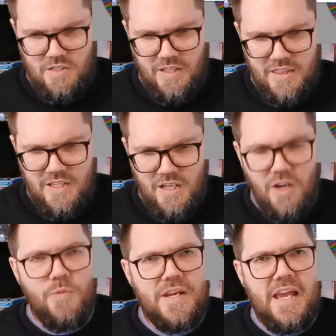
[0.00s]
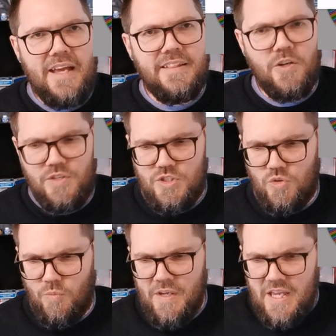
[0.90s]
I think I already had Tony
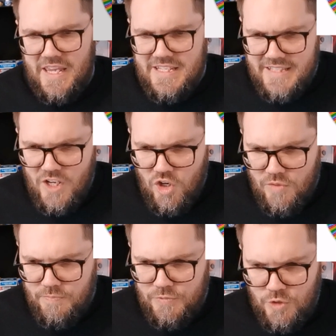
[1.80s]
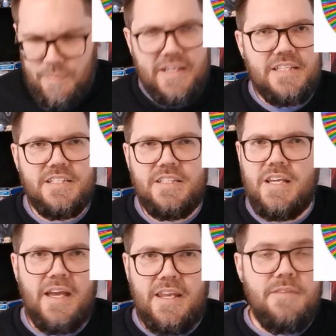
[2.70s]
Storm. Is there duplicates in
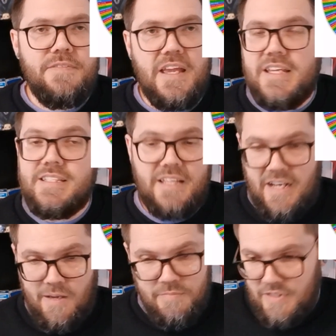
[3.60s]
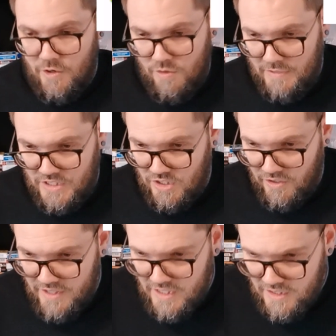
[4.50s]
here? And if there is, then I'm terribly
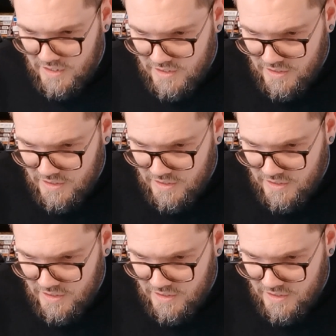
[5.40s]
sorry.